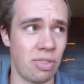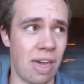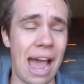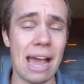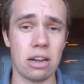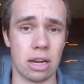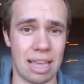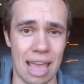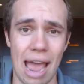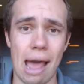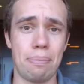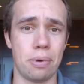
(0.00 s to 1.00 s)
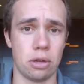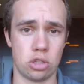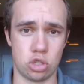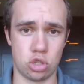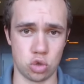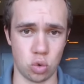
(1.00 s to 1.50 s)
that gap
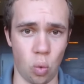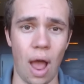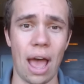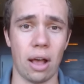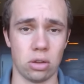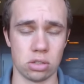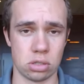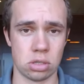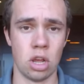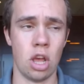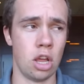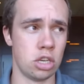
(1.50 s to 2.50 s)
swells